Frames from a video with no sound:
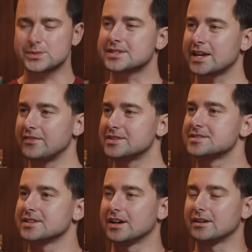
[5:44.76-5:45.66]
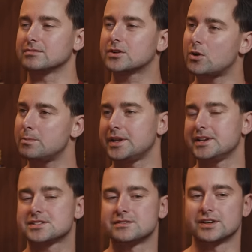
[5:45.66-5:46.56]
As you said, this is a
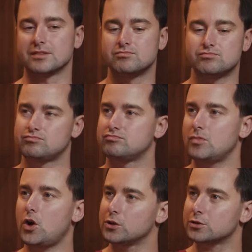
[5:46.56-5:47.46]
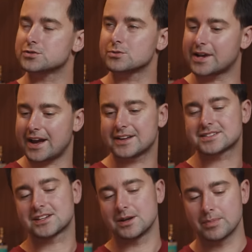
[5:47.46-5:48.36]
combination of a Oloroso
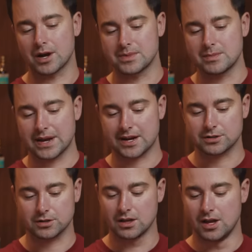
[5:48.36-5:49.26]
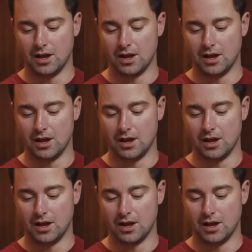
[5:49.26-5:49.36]
cask and a bourbon barrel.